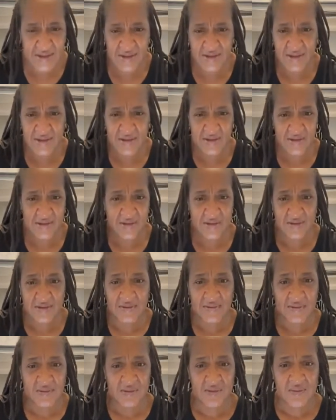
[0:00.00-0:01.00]

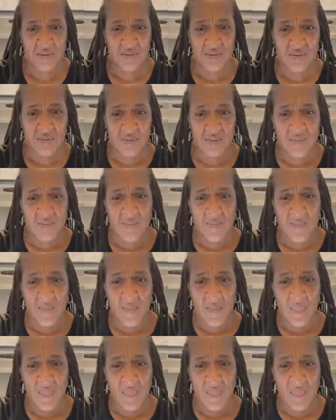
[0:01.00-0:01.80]
No one is speaking in this clip.